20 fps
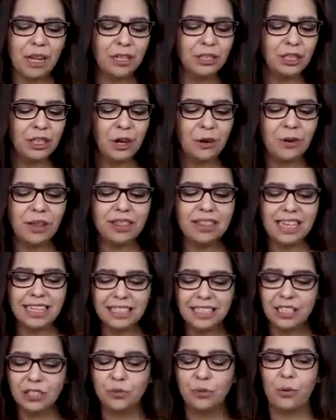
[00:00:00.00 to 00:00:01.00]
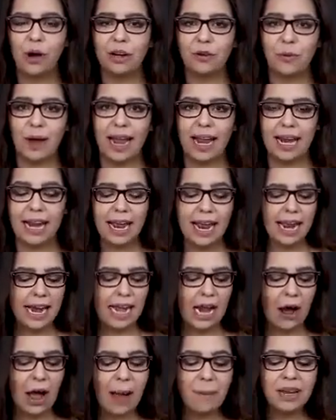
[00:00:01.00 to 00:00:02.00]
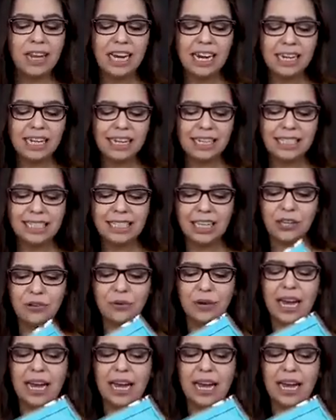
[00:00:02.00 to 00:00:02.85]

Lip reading: So this is one way. Now I'm going to continue